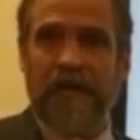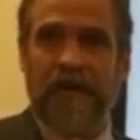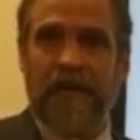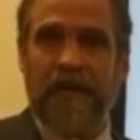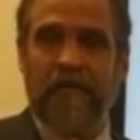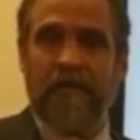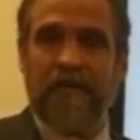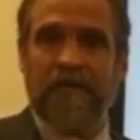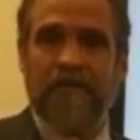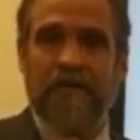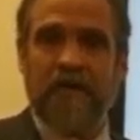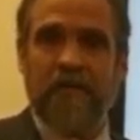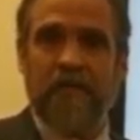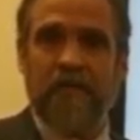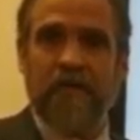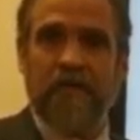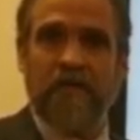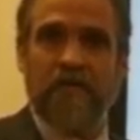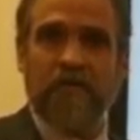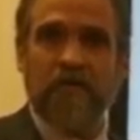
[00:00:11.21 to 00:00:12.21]
a mixed
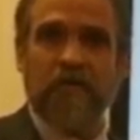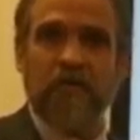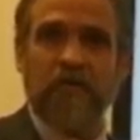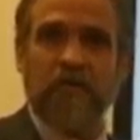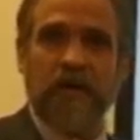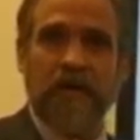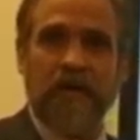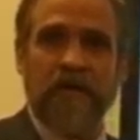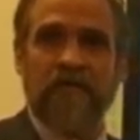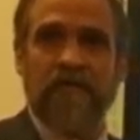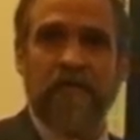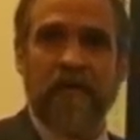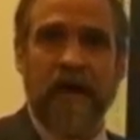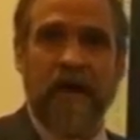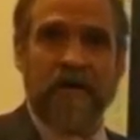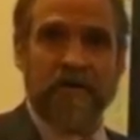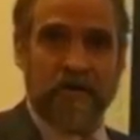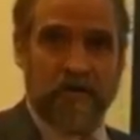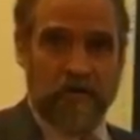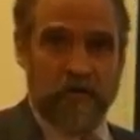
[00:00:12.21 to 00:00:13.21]
number to a
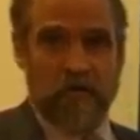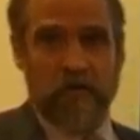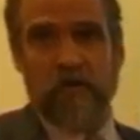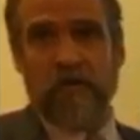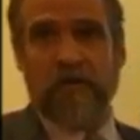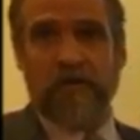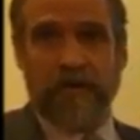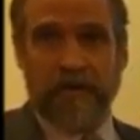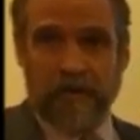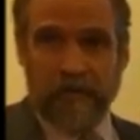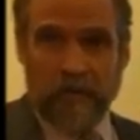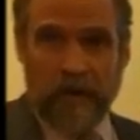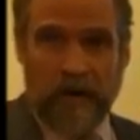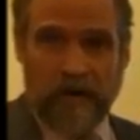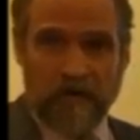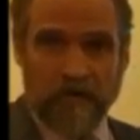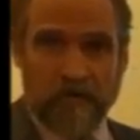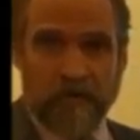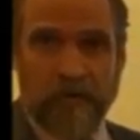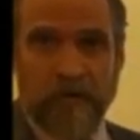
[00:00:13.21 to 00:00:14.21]
fraction, or a
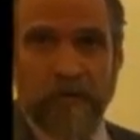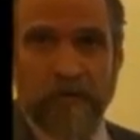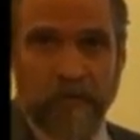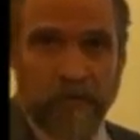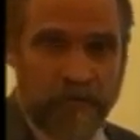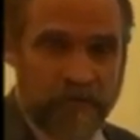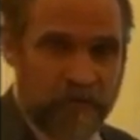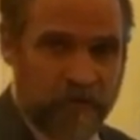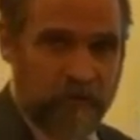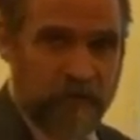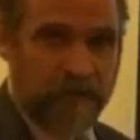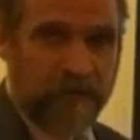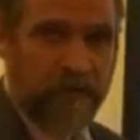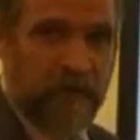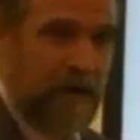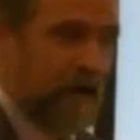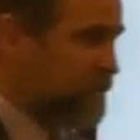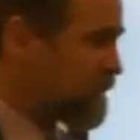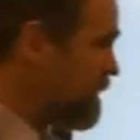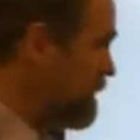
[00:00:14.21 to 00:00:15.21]
rational number, which is what a
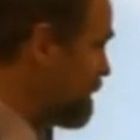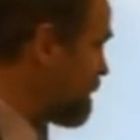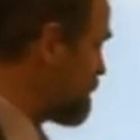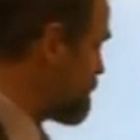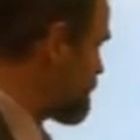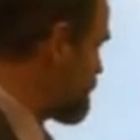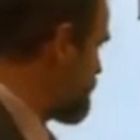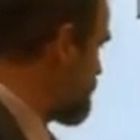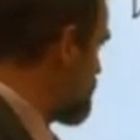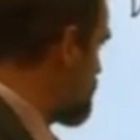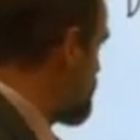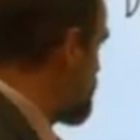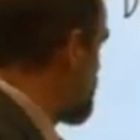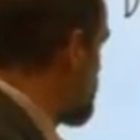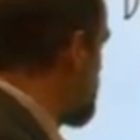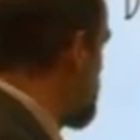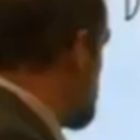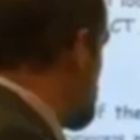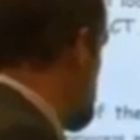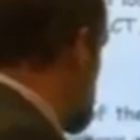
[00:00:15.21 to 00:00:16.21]
fraction
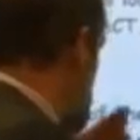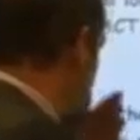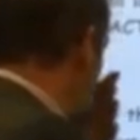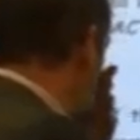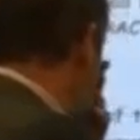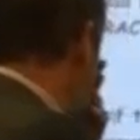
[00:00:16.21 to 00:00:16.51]
is. All